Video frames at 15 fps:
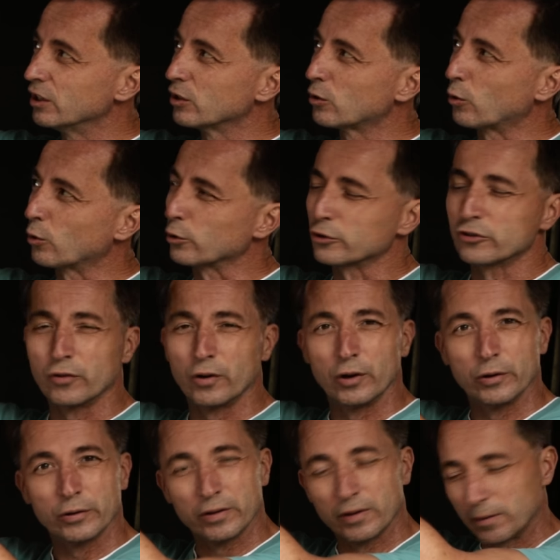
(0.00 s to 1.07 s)
coarse
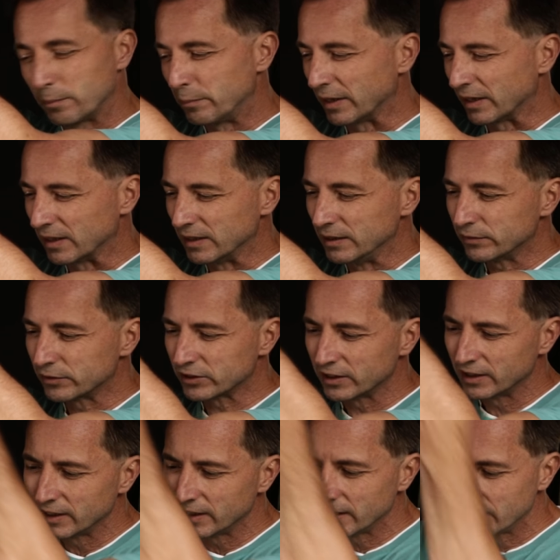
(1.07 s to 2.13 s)
growth, big leaves.
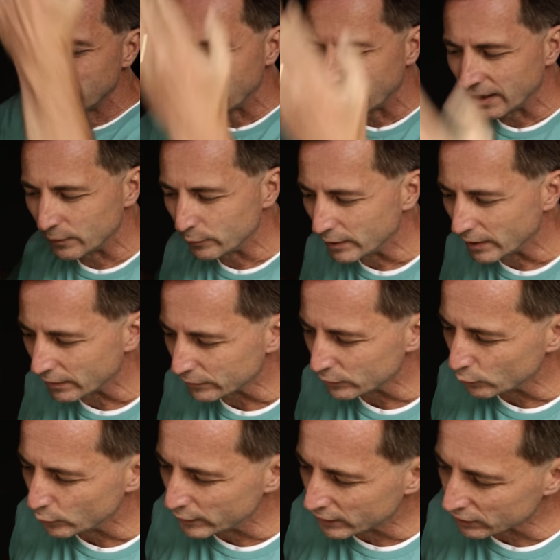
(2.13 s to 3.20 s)
And we have the
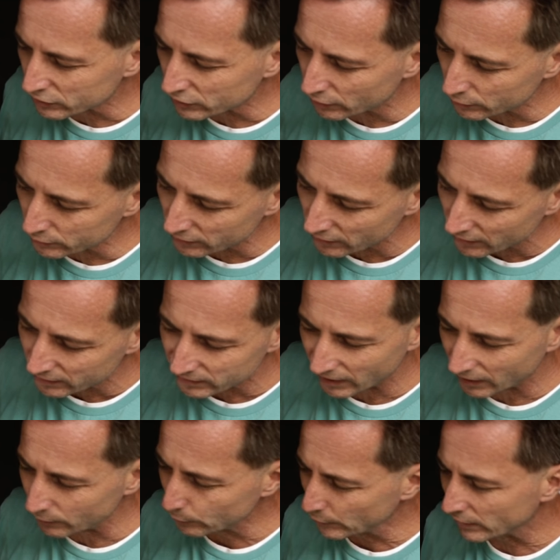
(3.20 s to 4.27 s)
weaker zones
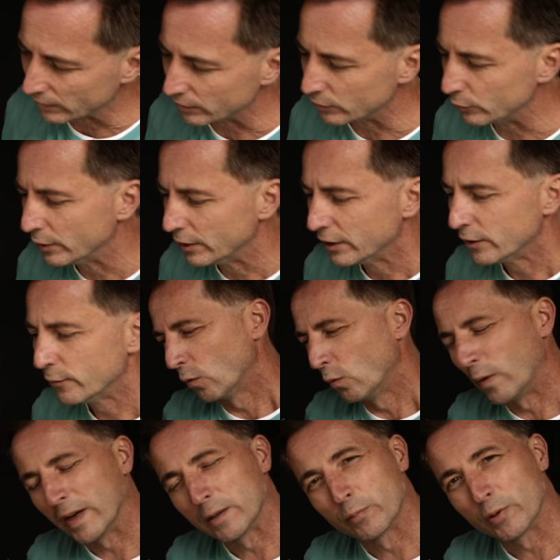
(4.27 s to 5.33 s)
down below,
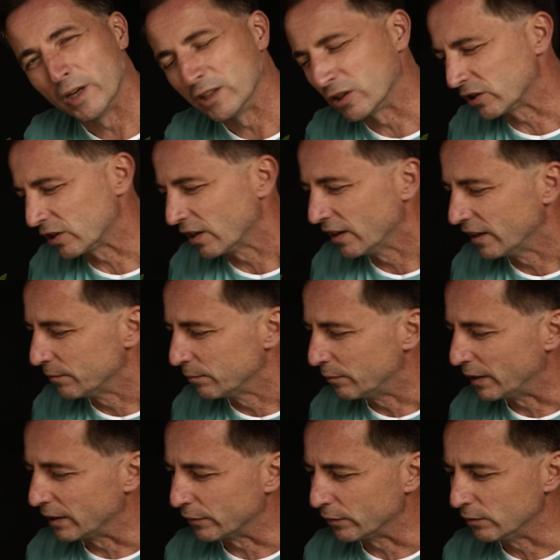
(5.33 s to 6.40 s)
where the branches
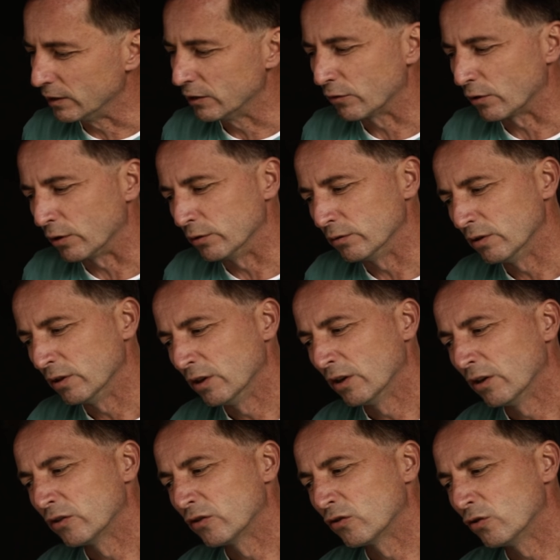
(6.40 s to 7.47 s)
may have only grown
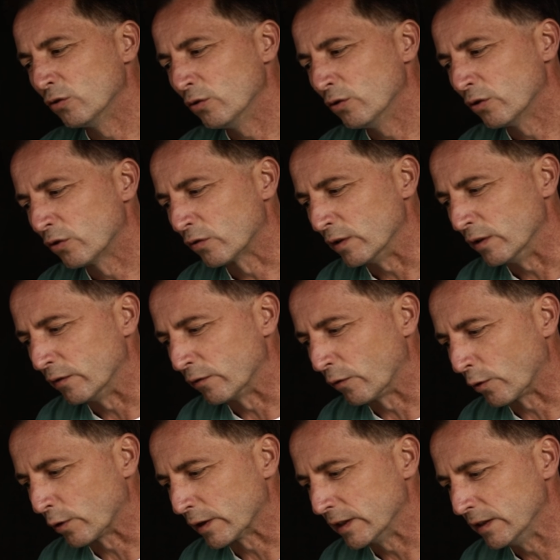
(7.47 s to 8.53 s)
2, 3,
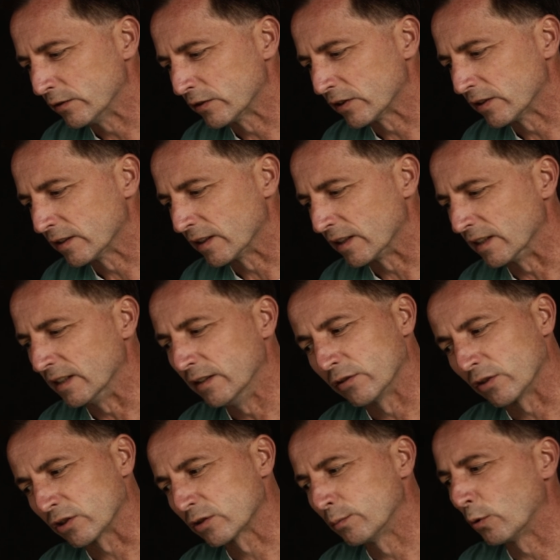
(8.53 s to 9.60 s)
4 leaves. The leaves
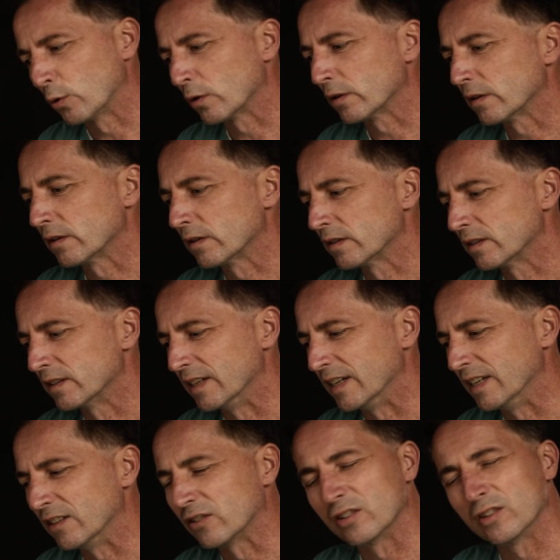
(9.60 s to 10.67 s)
are smaller, the
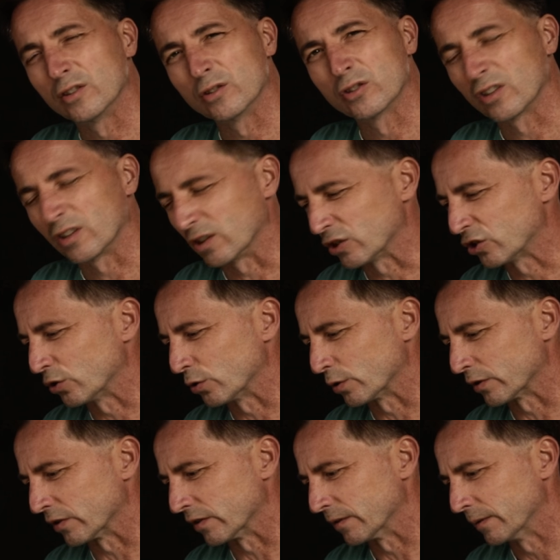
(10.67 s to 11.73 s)
internodes are
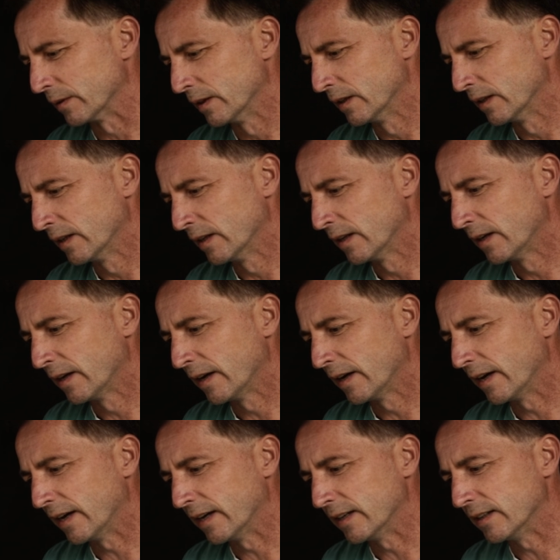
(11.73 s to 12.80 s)
shorter.
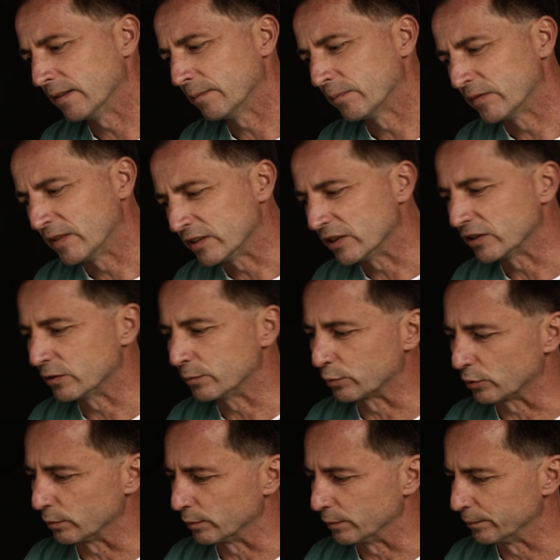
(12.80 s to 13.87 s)
And this is a
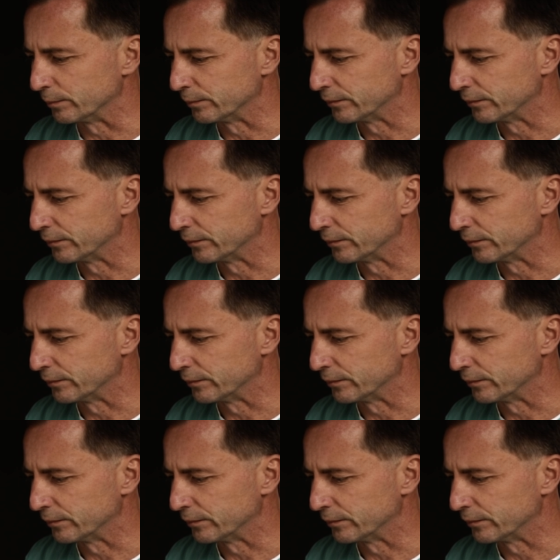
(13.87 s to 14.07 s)
problem.